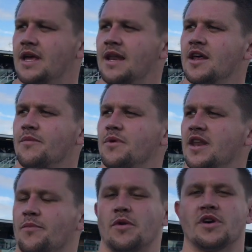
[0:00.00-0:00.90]
You end up you
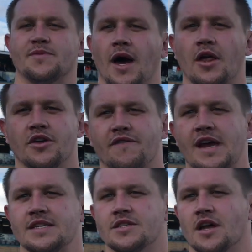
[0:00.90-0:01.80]
end up playing with a smile on your
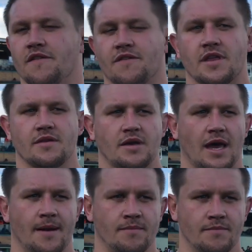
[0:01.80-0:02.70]
face yeah. and stuff. Like
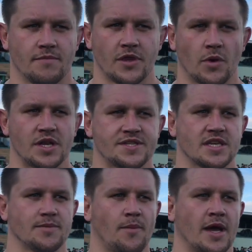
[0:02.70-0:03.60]
um, the one that
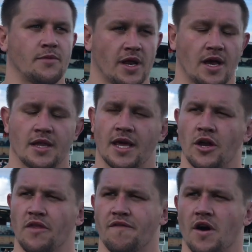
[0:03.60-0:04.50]
sticks in my mind, we had a
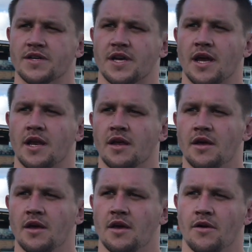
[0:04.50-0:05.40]
line out on the far side,
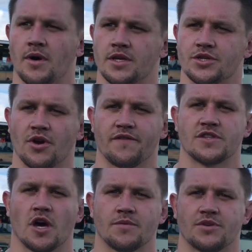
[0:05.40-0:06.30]
went straight off the
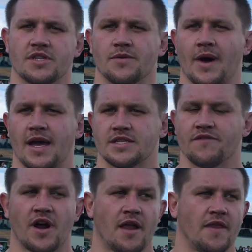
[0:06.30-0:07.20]
top, straight to the backs,
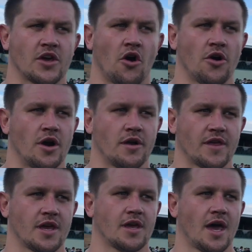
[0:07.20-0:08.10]
and they ran out in the corner. I
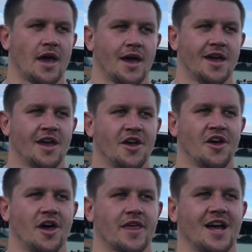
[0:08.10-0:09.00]
think. Uh,
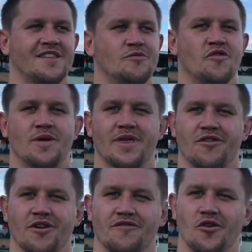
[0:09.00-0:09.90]
I think I had to move maybe
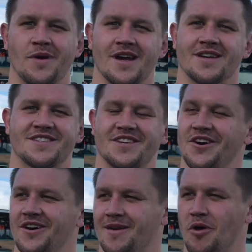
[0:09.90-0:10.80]
three or four meters,
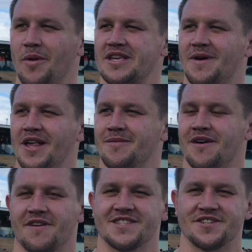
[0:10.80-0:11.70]
so I put a big smile on
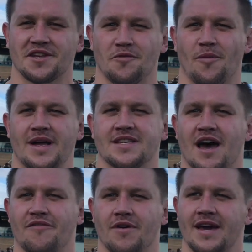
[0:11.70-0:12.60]
my face. I just had to walk back to
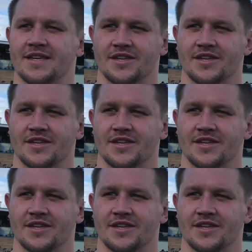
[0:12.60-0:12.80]
halfway.